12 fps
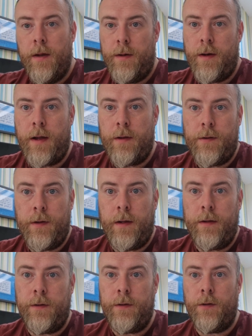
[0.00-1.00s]
nice and
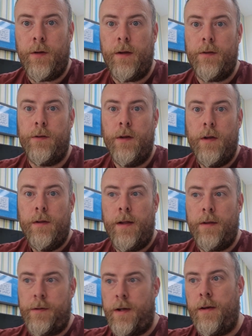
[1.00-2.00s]
easy. So
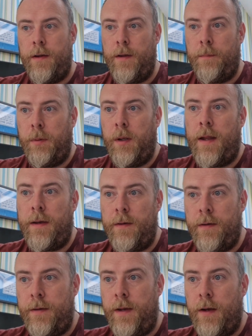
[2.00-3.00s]
that's kind of the
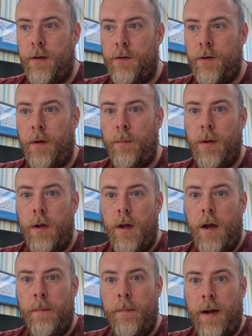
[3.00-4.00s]
planned dinner stop.
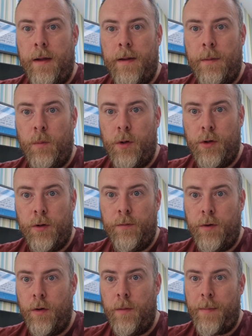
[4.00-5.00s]
And by then we should have
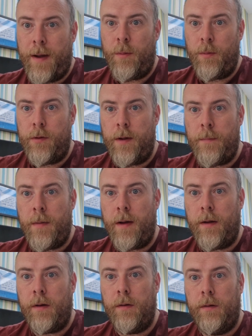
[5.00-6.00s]
done about 10
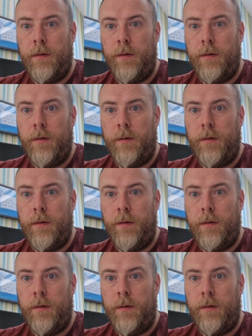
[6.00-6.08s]
mile.